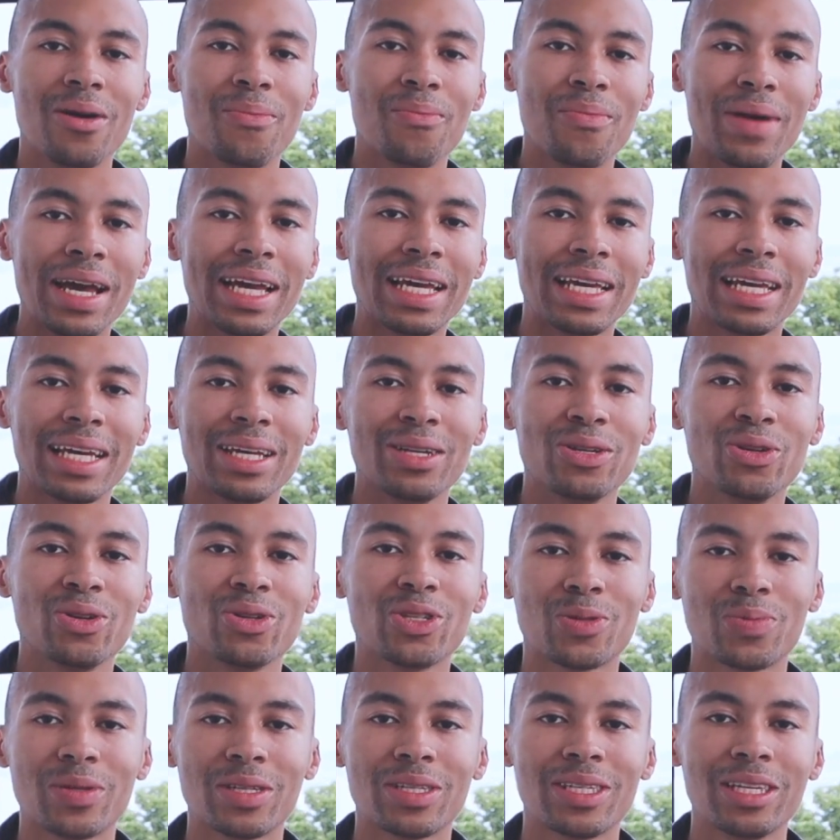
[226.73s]
Make it
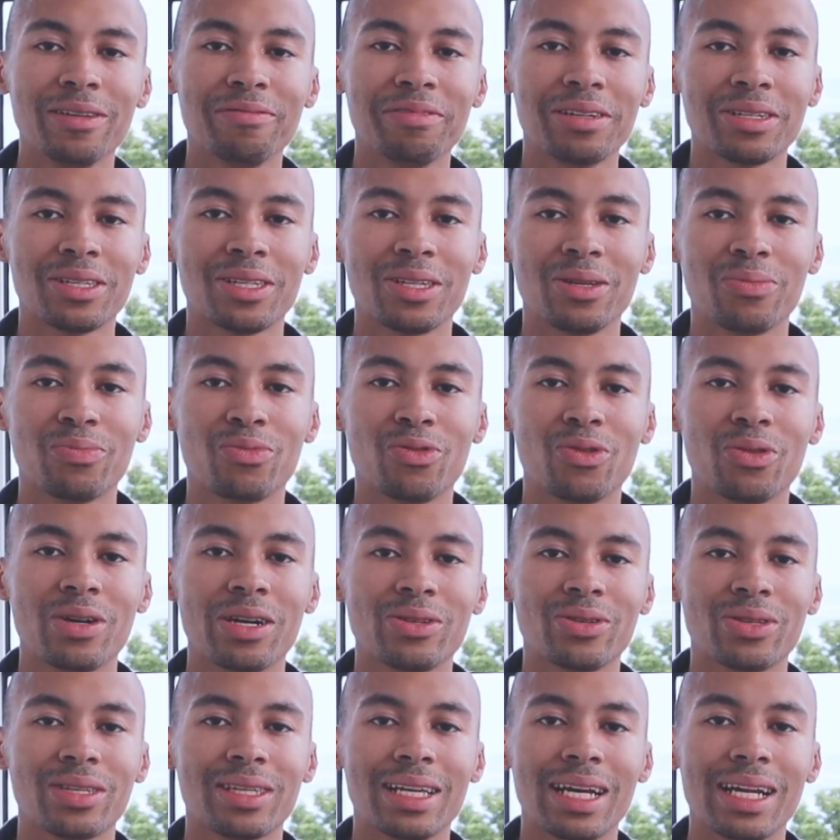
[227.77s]
non-specific to the
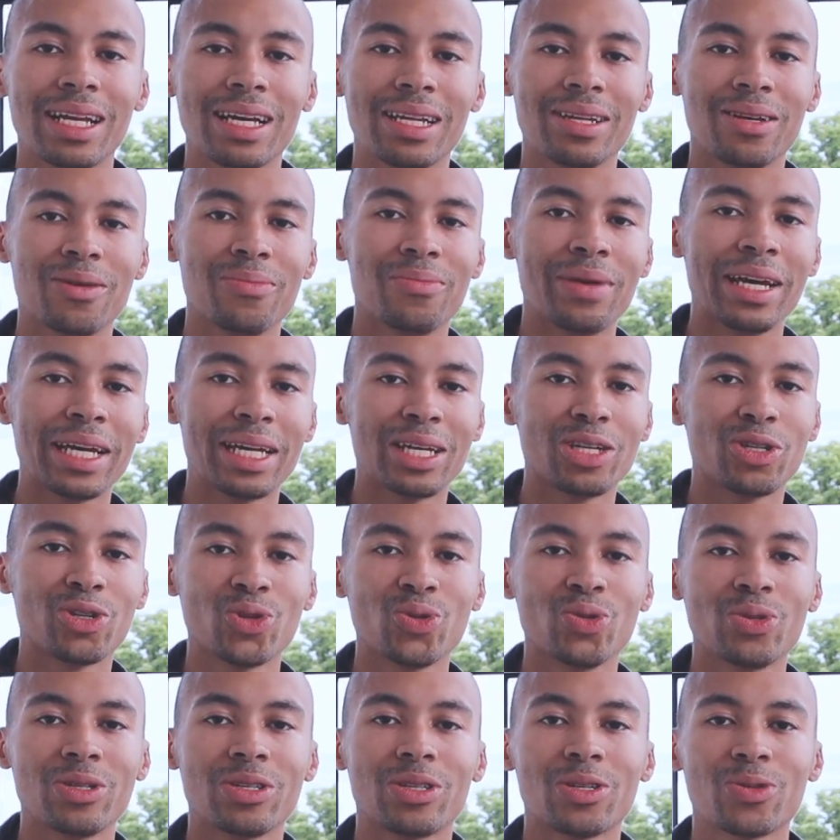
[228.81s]
product you're selling, make it
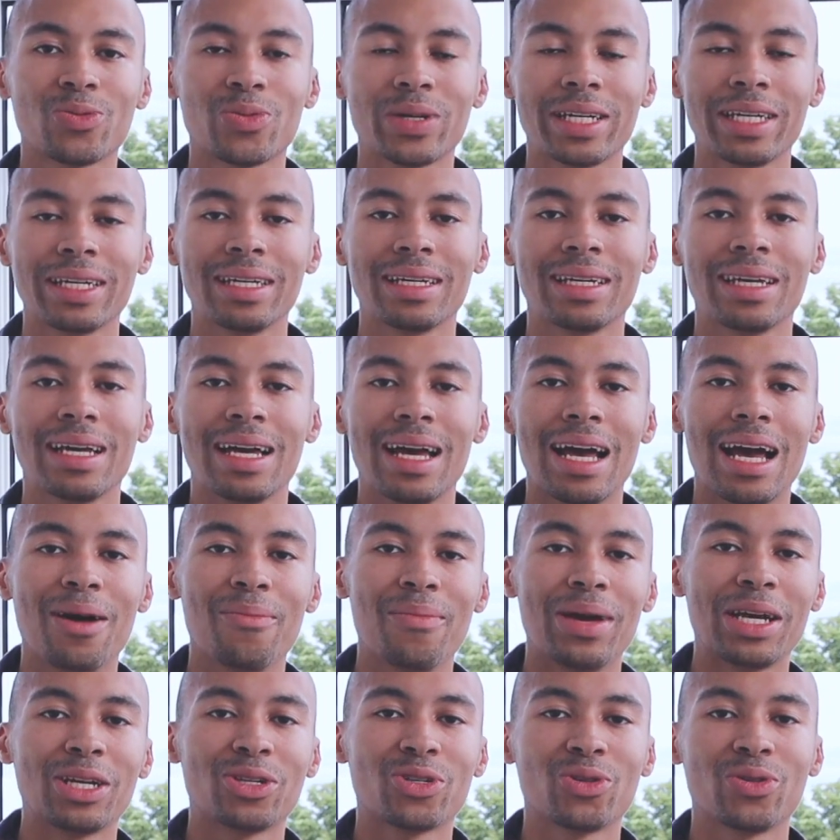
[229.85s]
short and sweet,
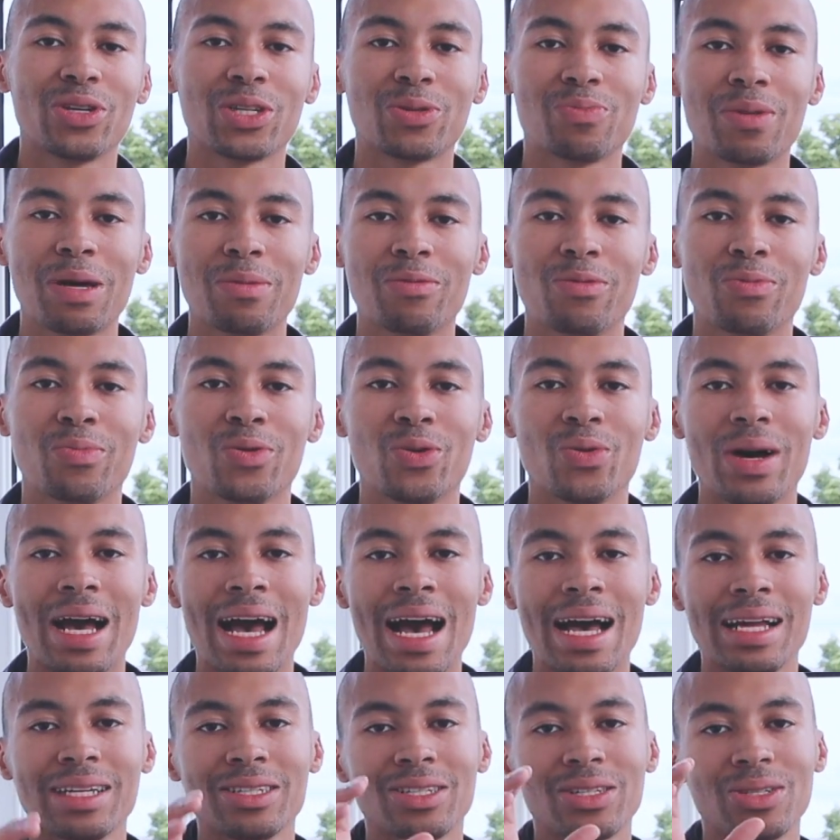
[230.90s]
and make sure it's memorable.
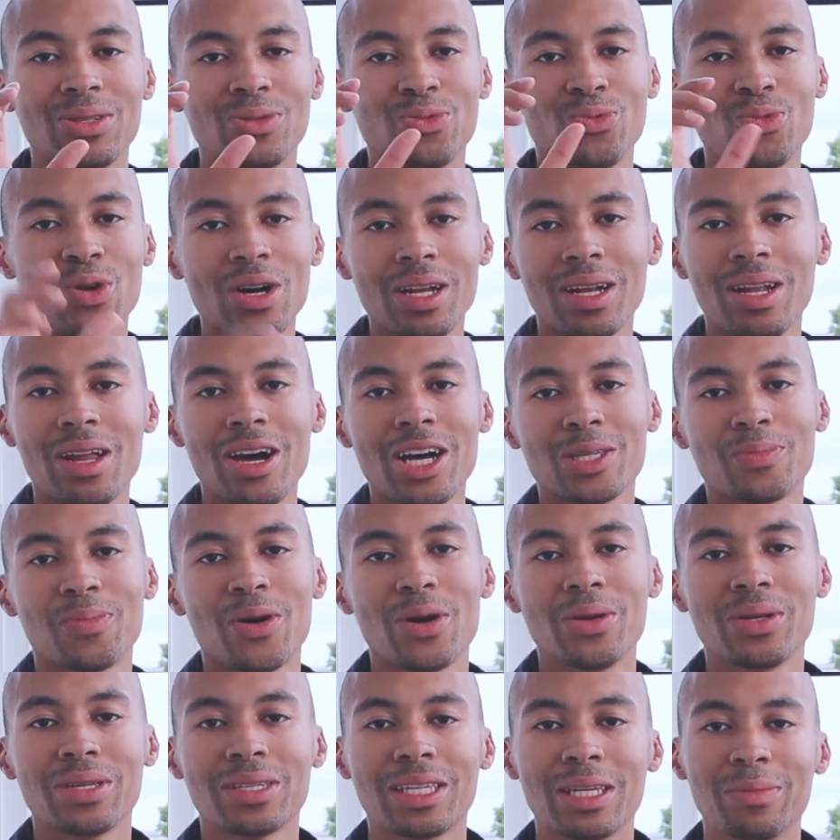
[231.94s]
And one last
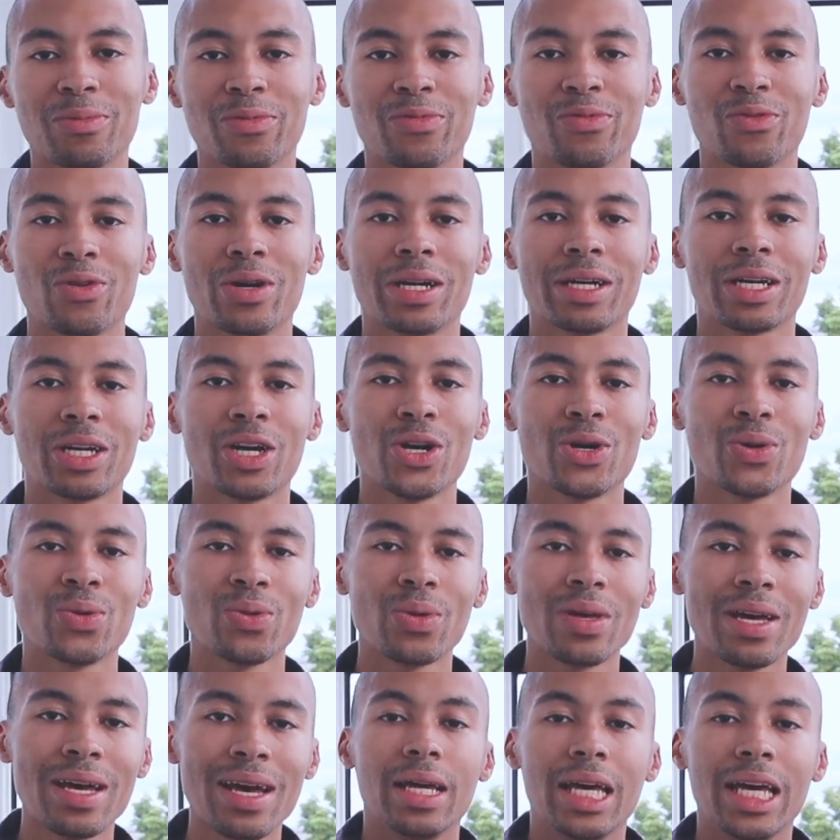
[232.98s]
bonus tip before I
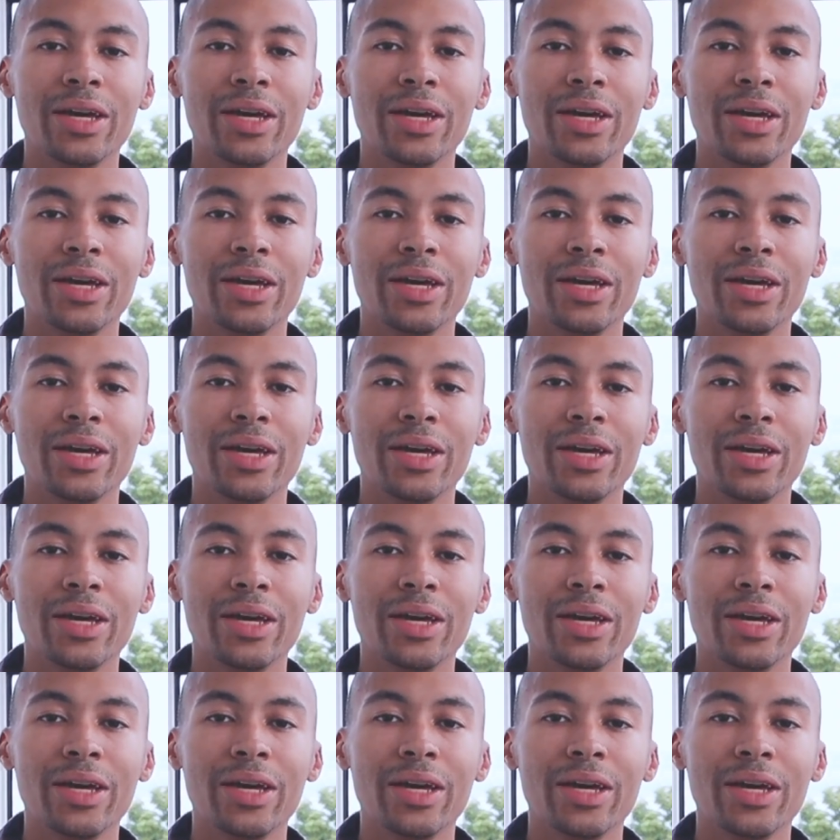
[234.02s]
go.